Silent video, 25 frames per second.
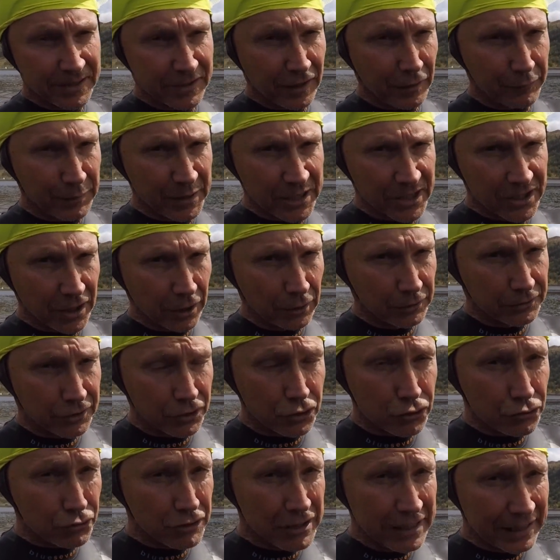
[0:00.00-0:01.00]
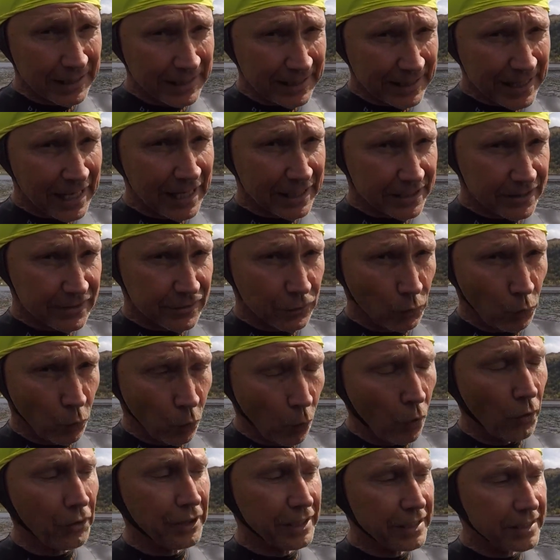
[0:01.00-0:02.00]
I've been told to treat that as a
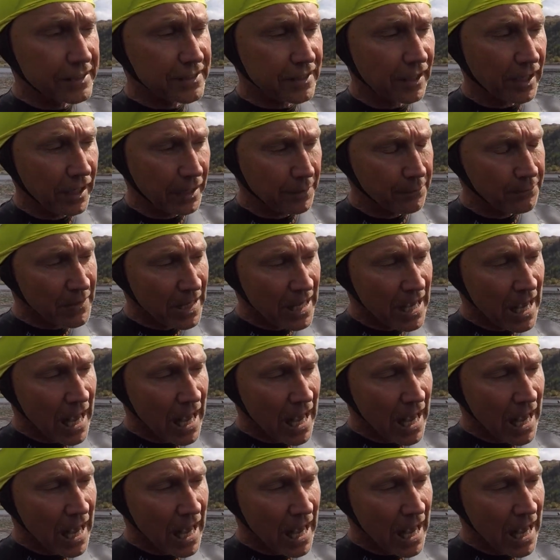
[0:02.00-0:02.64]
warning sign.